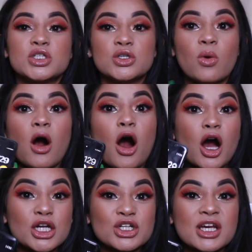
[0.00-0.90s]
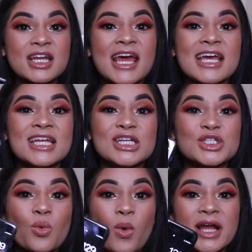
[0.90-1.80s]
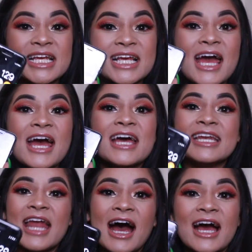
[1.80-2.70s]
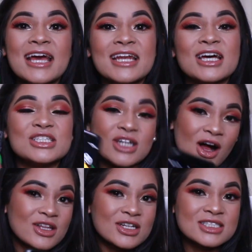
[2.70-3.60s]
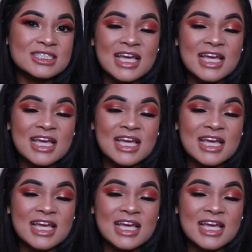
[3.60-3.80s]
to $129,